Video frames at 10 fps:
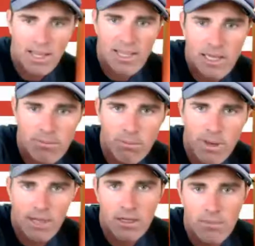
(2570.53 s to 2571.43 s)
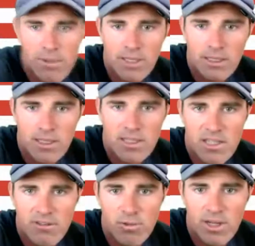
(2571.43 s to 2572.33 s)
that camera back up again. Let's
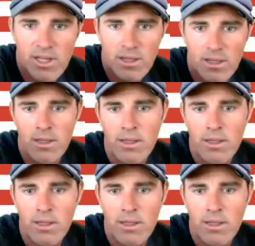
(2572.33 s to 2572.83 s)
see if we can